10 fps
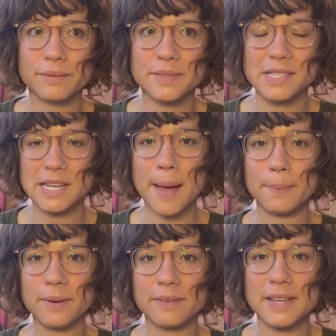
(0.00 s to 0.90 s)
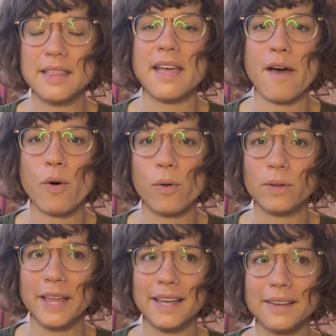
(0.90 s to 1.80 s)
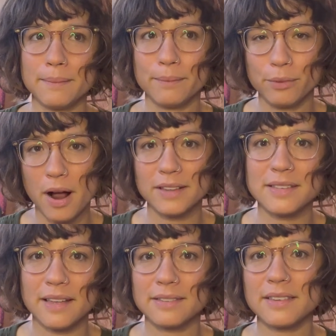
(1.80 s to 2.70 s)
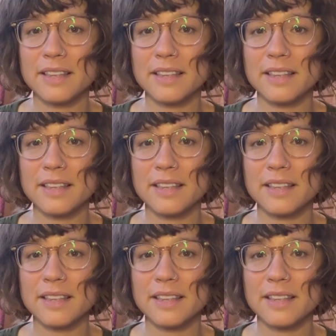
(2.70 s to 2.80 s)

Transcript: step in that whole like process.